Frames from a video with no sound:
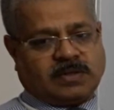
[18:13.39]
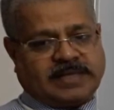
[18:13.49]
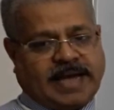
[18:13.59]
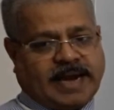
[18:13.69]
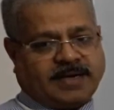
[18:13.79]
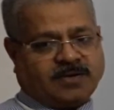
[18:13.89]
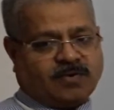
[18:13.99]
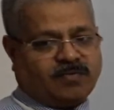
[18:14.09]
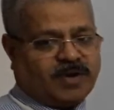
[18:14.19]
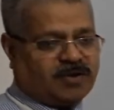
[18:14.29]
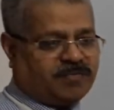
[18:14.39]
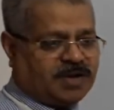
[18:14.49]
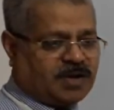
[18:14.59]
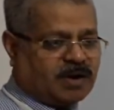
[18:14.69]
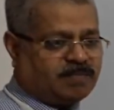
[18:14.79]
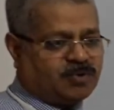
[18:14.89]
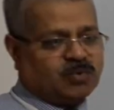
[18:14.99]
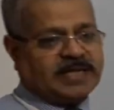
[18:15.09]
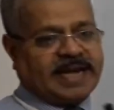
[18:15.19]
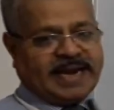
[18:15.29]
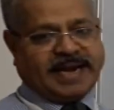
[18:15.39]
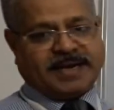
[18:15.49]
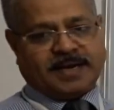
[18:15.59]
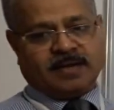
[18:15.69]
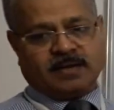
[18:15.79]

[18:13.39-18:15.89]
that when we come to the end